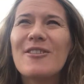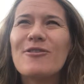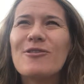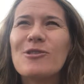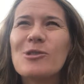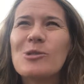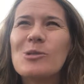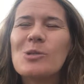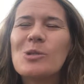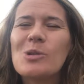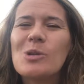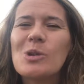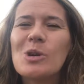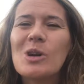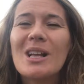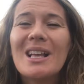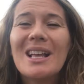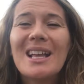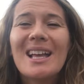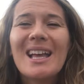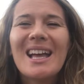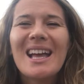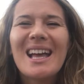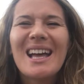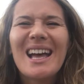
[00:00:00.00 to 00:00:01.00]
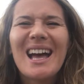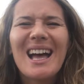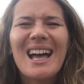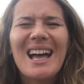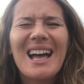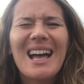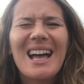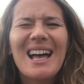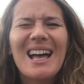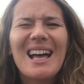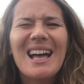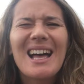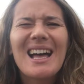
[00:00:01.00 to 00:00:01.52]
for
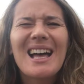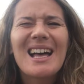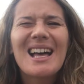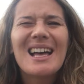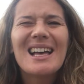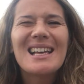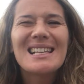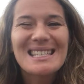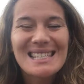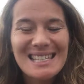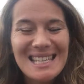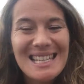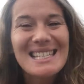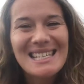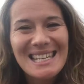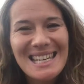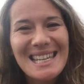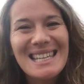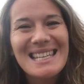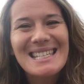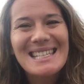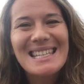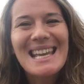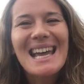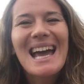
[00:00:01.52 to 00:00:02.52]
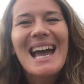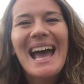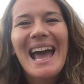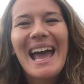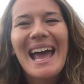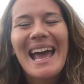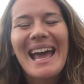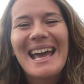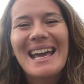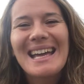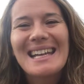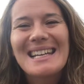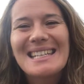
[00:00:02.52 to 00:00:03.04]
6 years,
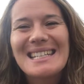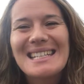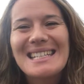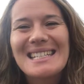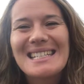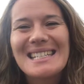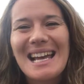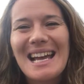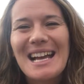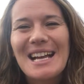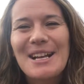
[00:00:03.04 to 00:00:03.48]
and